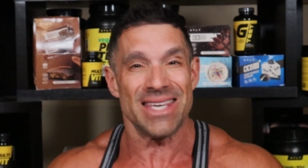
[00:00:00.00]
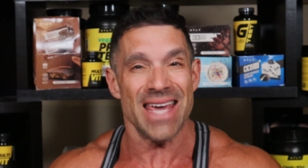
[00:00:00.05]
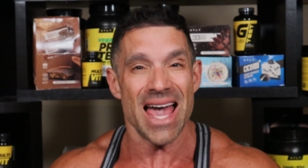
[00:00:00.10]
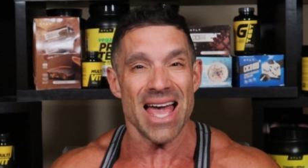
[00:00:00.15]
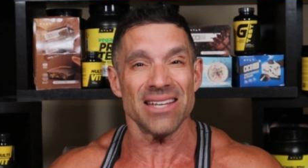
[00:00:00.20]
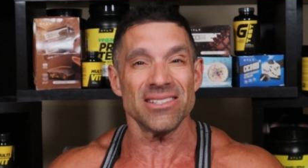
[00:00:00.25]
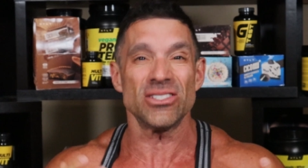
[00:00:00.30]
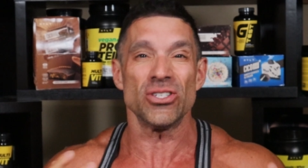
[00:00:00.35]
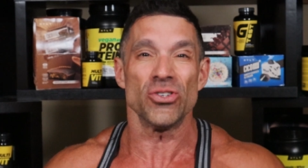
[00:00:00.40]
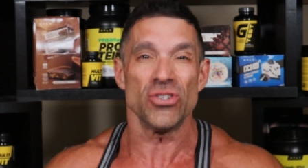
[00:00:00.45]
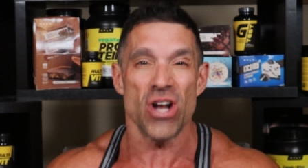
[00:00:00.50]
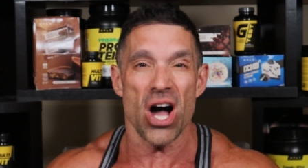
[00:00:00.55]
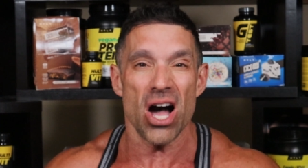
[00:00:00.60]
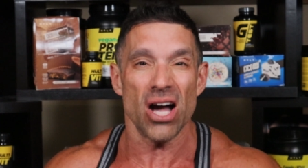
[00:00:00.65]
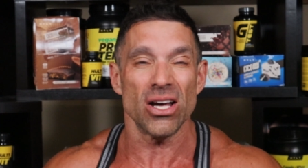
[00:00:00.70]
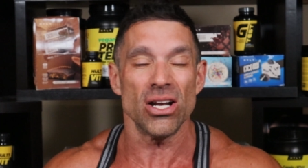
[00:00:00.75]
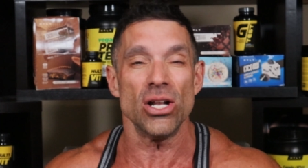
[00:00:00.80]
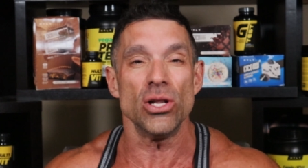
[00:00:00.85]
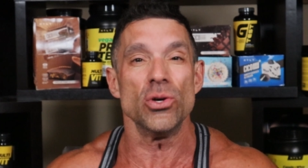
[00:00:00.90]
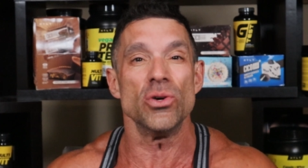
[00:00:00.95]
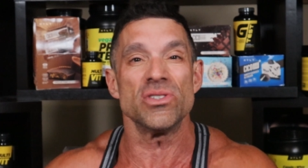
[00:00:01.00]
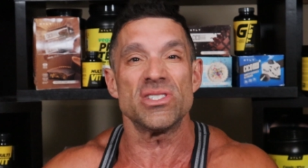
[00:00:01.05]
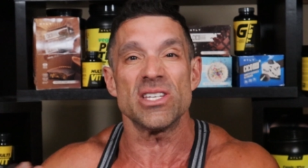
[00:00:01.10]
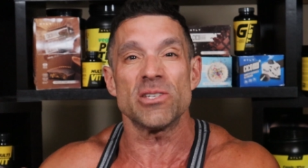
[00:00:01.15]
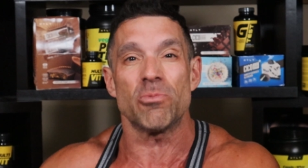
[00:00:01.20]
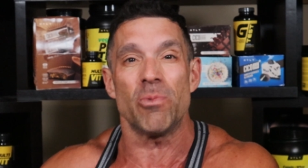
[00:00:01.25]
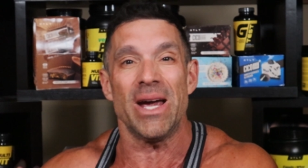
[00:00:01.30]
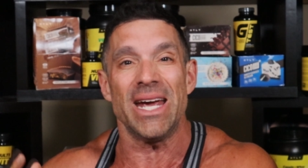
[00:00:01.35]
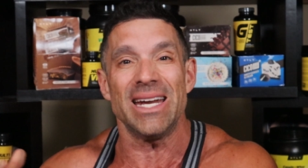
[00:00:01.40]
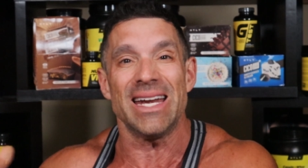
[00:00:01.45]
Yes, you're not going to lose
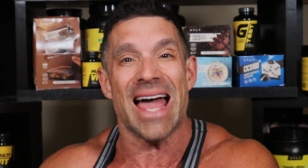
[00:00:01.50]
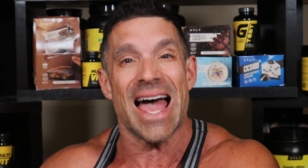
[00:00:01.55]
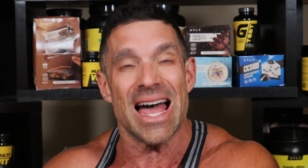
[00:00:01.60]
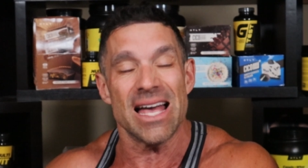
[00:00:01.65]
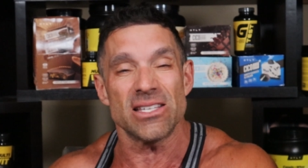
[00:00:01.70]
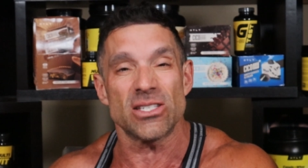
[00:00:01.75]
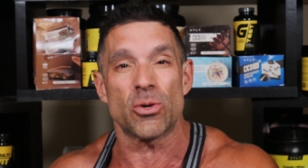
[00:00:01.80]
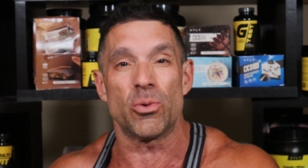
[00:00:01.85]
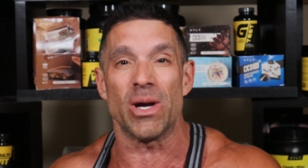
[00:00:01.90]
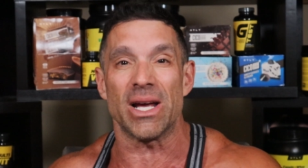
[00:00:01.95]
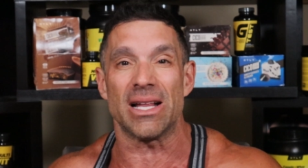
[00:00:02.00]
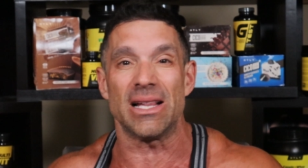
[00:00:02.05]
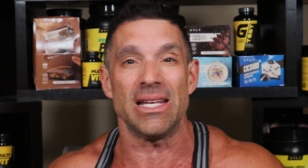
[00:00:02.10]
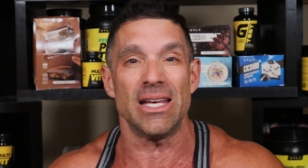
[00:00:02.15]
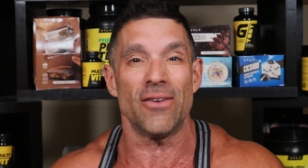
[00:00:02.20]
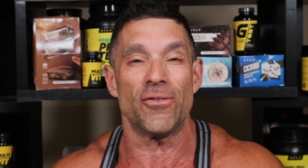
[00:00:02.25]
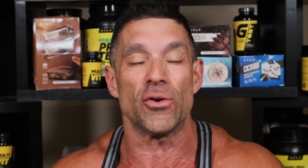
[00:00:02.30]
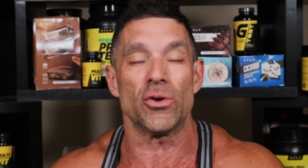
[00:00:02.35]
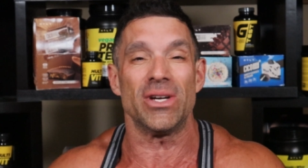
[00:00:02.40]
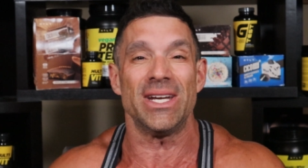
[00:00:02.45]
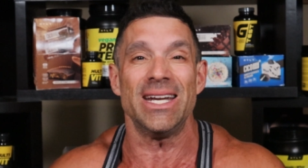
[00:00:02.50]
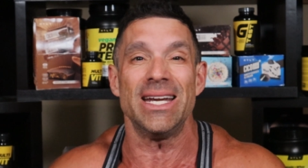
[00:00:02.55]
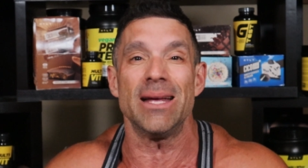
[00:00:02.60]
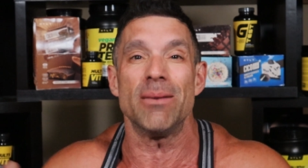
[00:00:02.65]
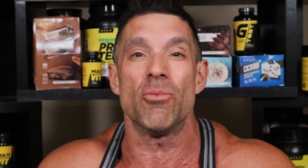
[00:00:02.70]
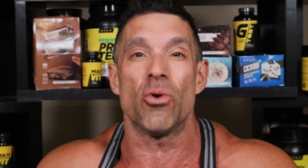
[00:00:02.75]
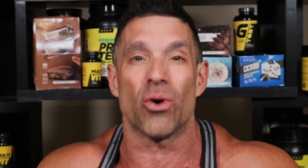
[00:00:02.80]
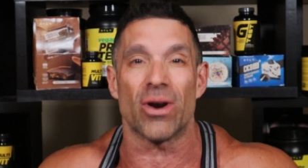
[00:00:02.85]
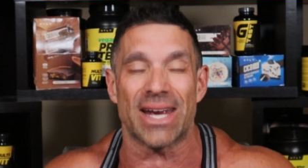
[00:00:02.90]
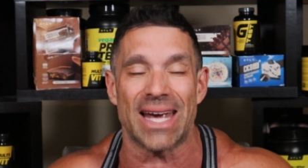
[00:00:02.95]
his weight as quickly if you're
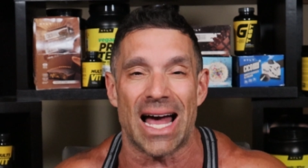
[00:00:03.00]
eating more